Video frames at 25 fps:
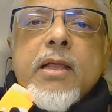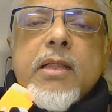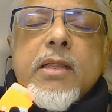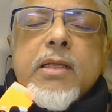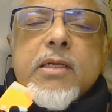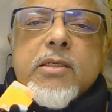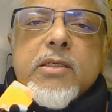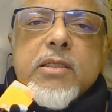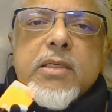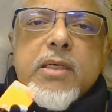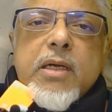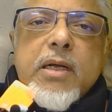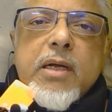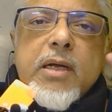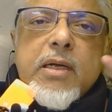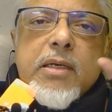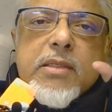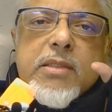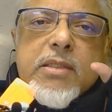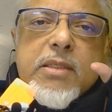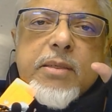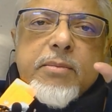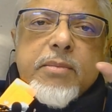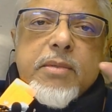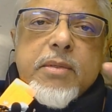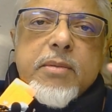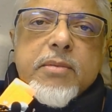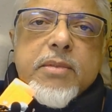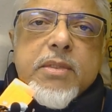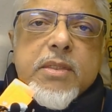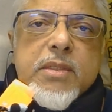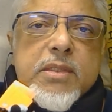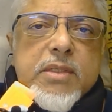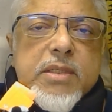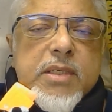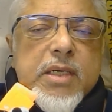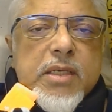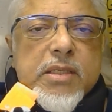These are symptoms
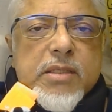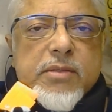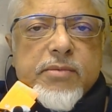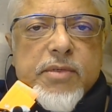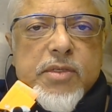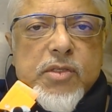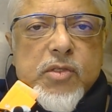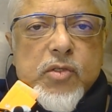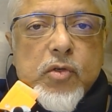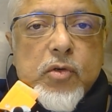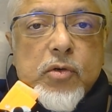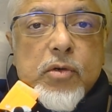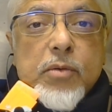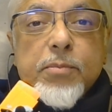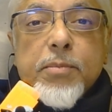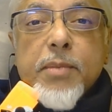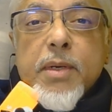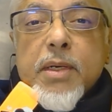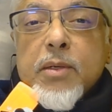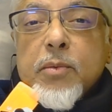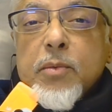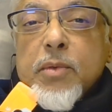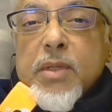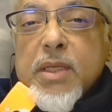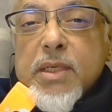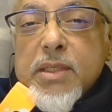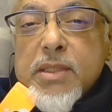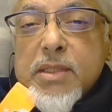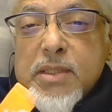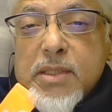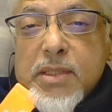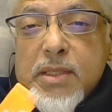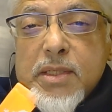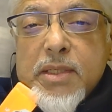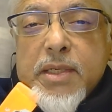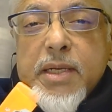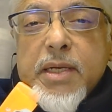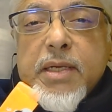and signs of a stroke, but
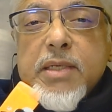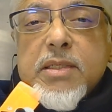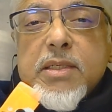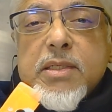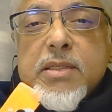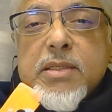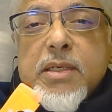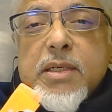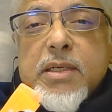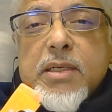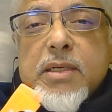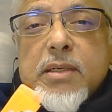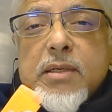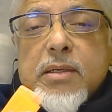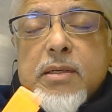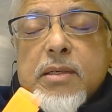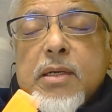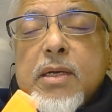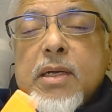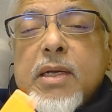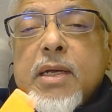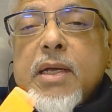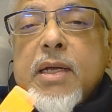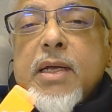this is a danger signal.